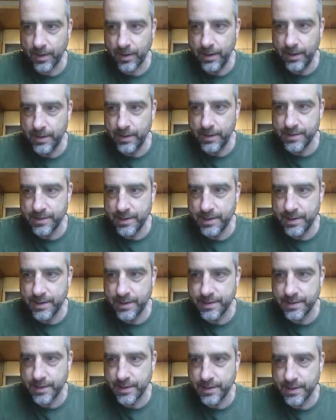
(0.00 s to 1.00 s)
Is
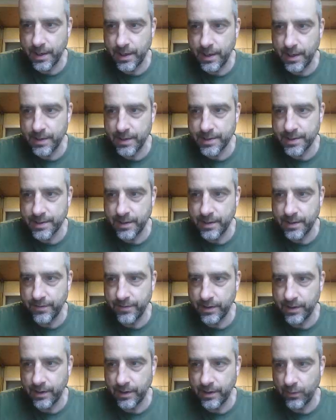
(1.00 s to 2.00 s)
this a
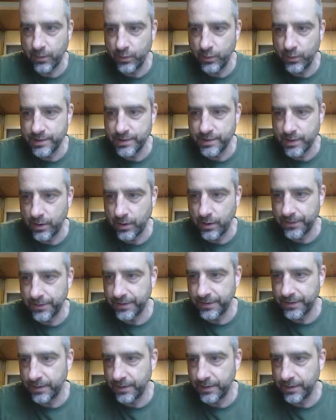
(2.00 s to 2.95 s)
significant result?